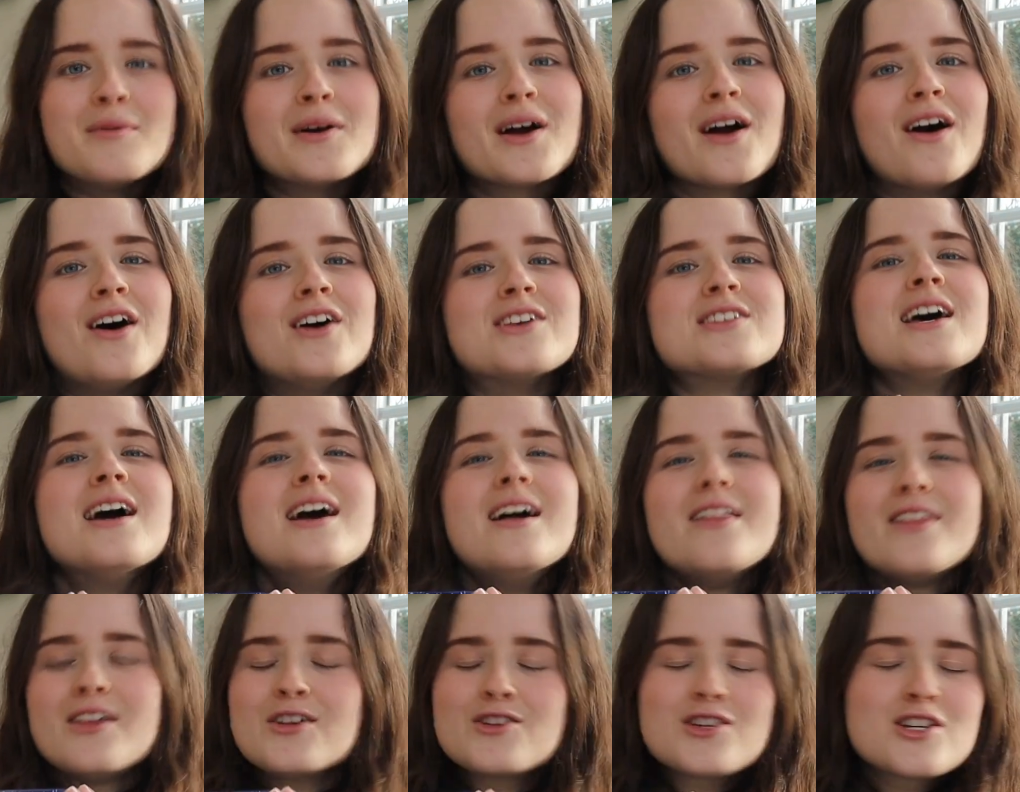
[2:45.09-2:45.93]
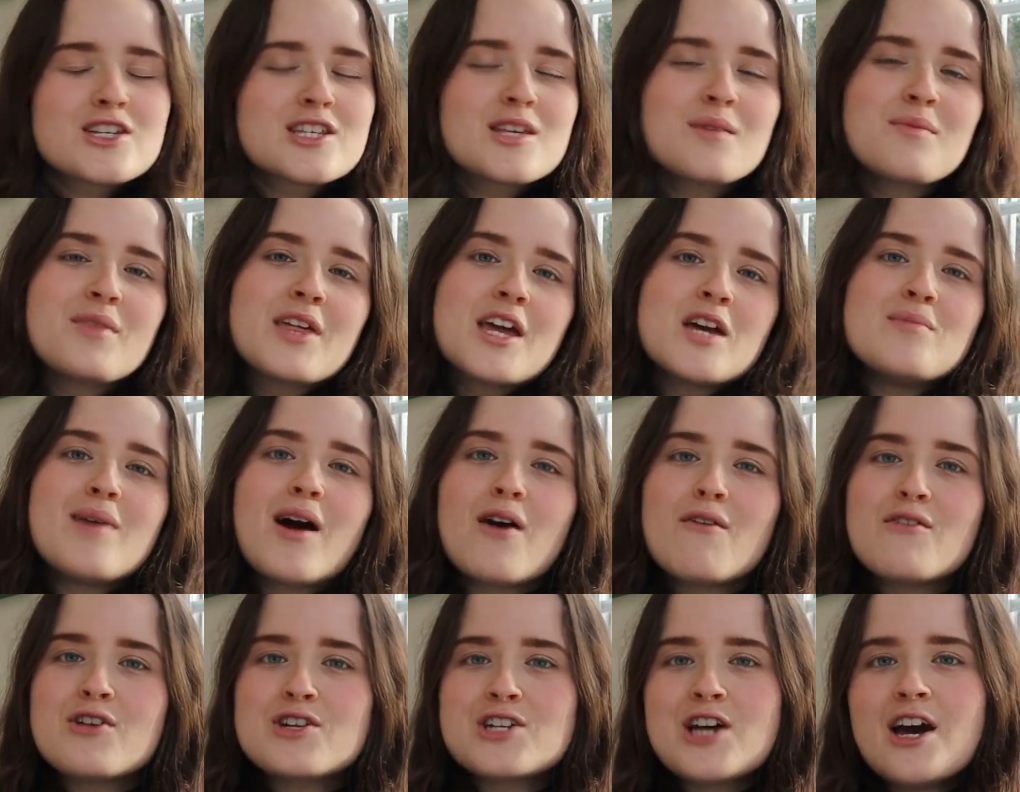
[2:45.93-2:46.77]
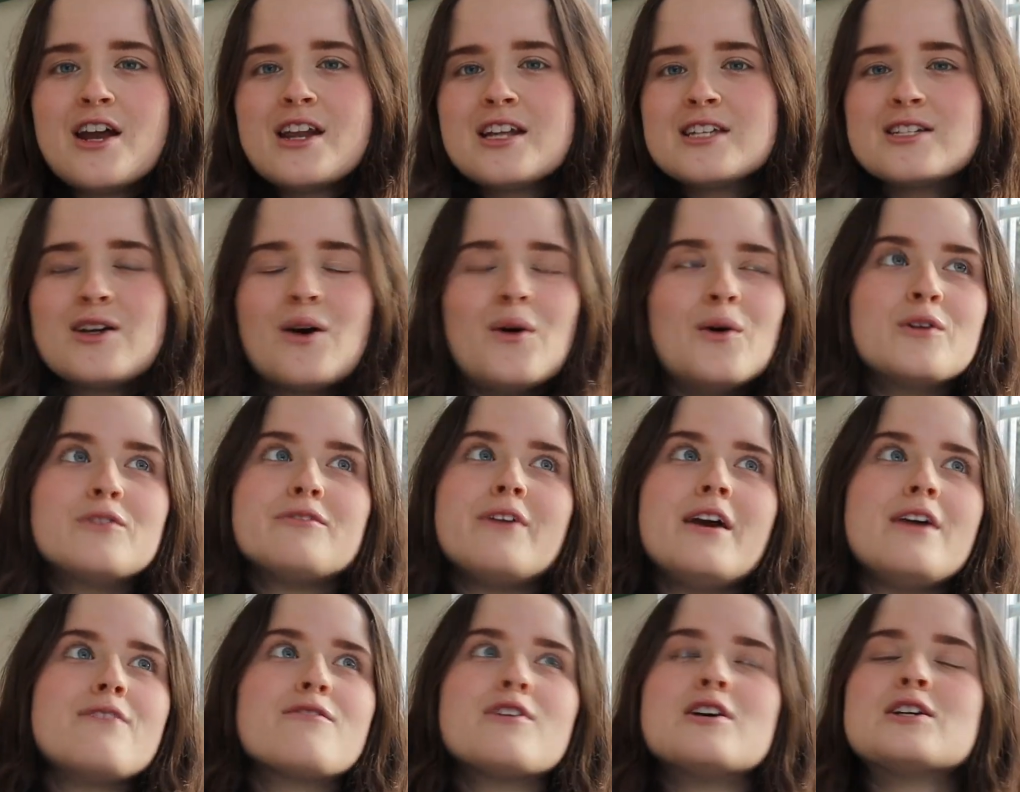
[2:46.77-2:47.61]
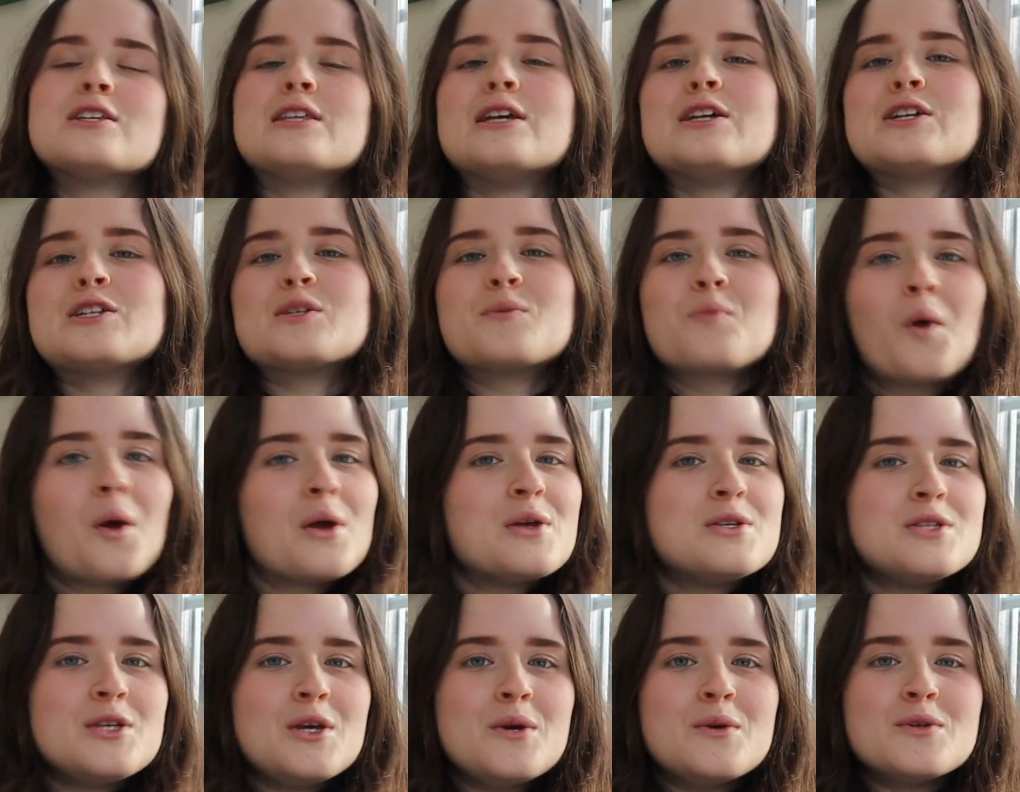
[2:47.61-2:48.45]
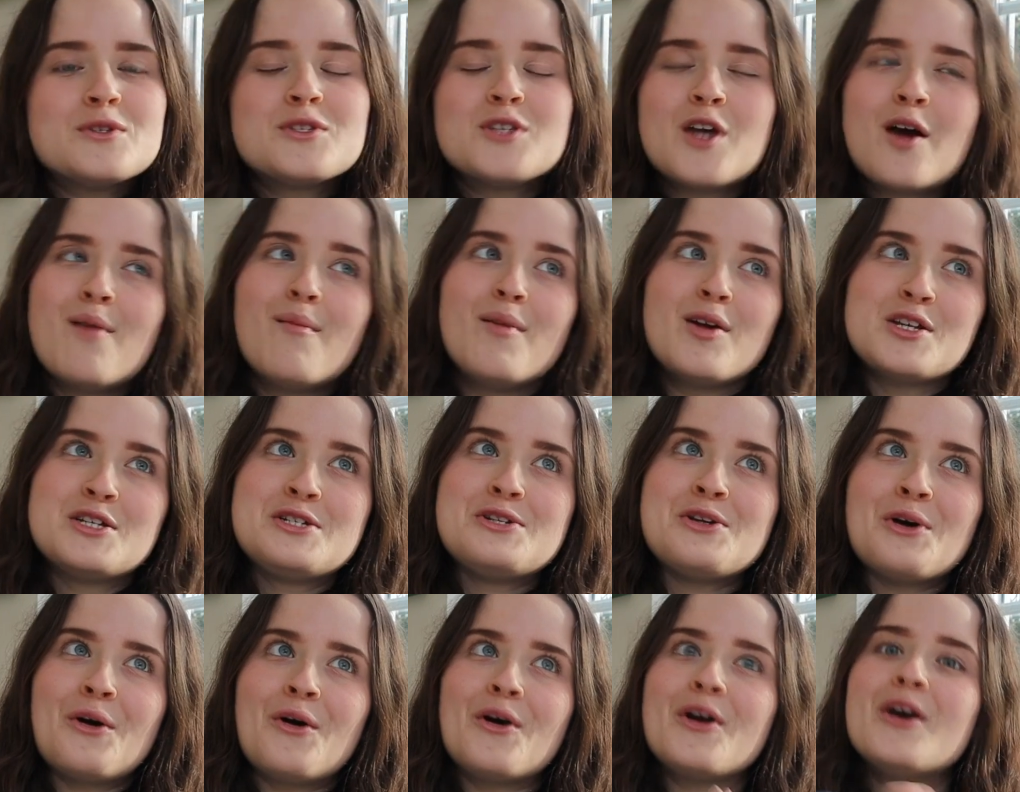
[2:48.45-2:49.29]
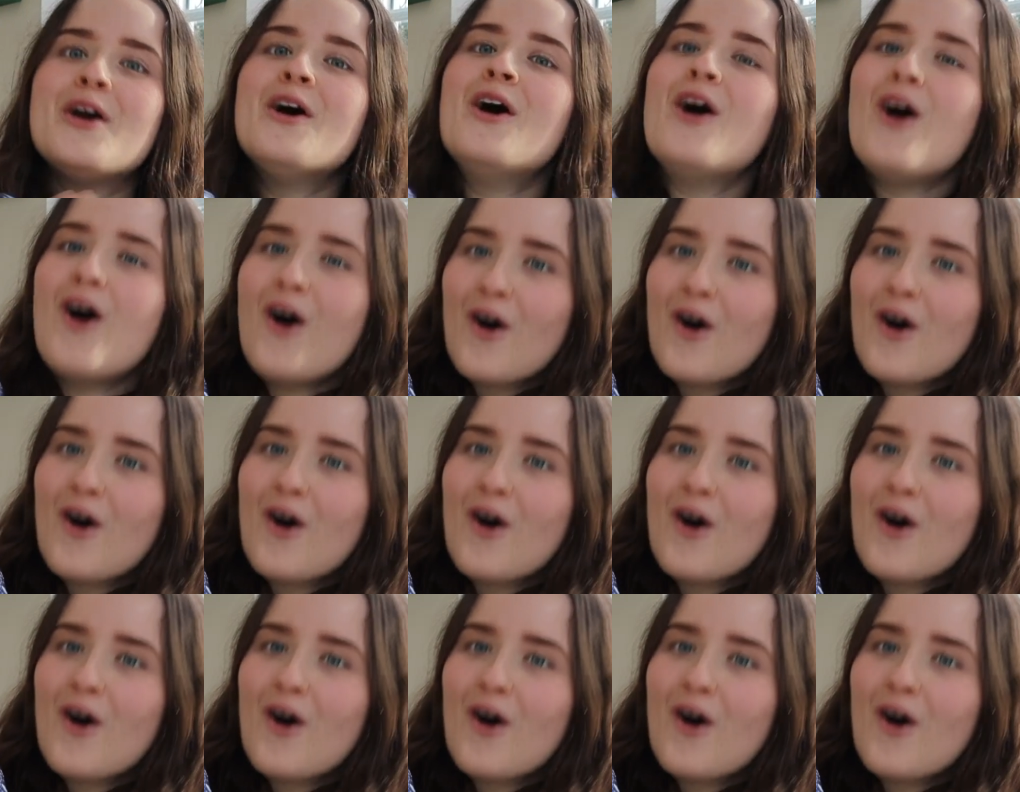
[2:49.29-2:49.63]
because there's just something about returning to old favourites that just brings you so much joy,